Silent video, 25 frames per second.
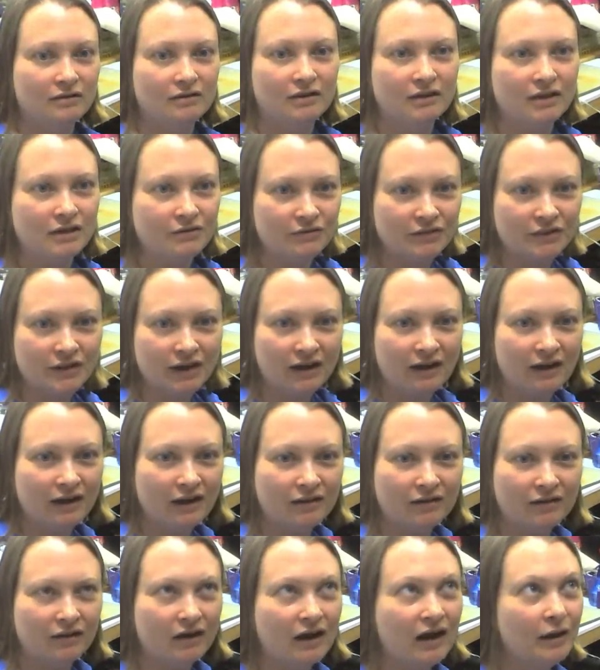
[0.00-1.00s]
even the
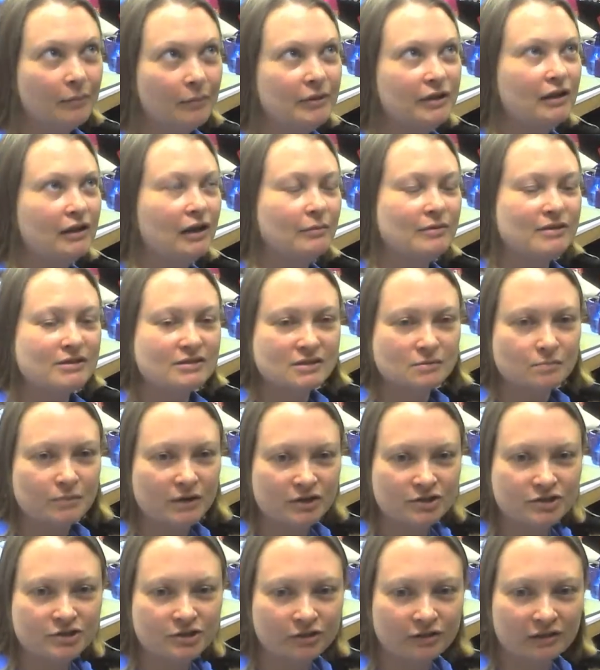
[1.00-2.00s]
Hobby Lobby
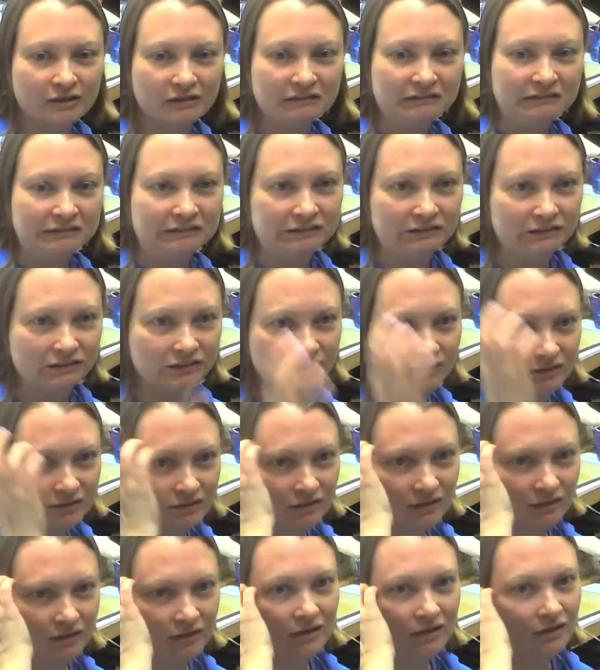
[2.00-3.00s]
especially. Ugh.
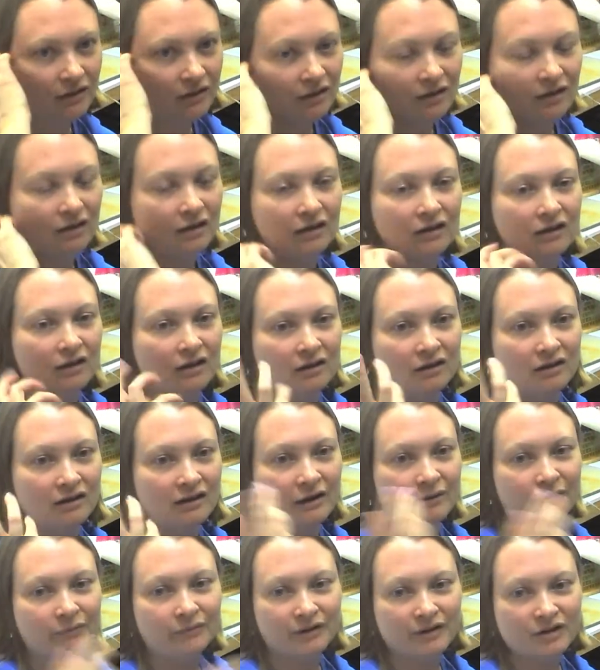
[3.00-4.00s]
And I
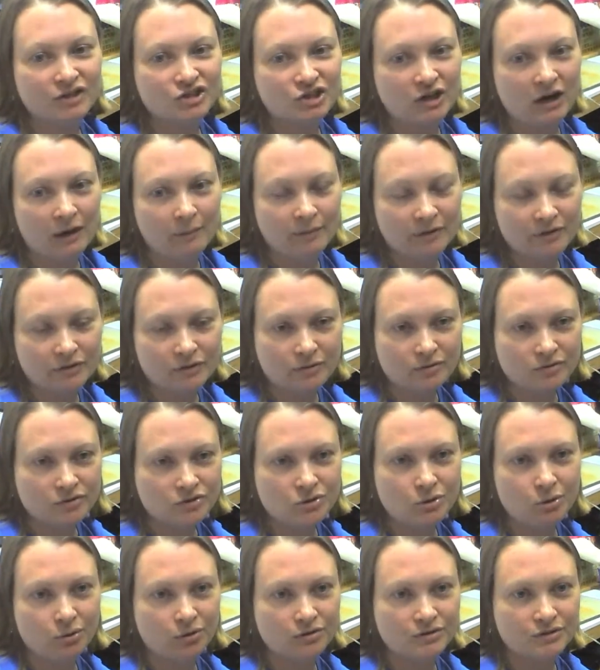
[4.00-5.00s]
don't really shop at those
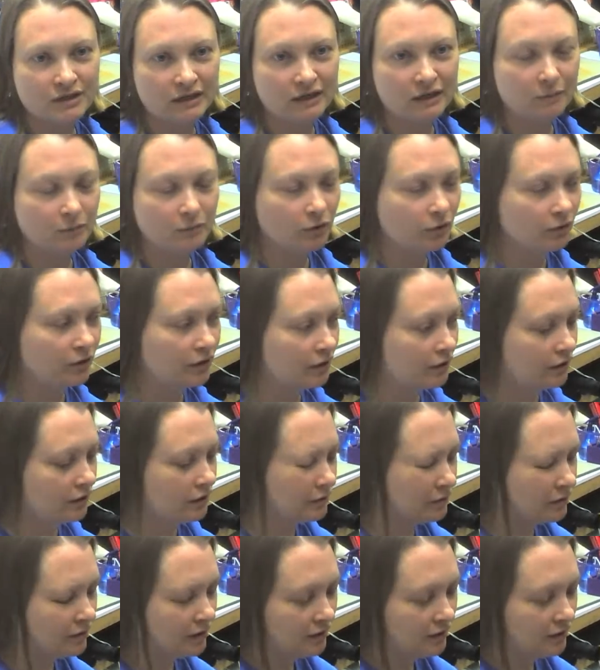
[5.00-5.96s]
stores anymore.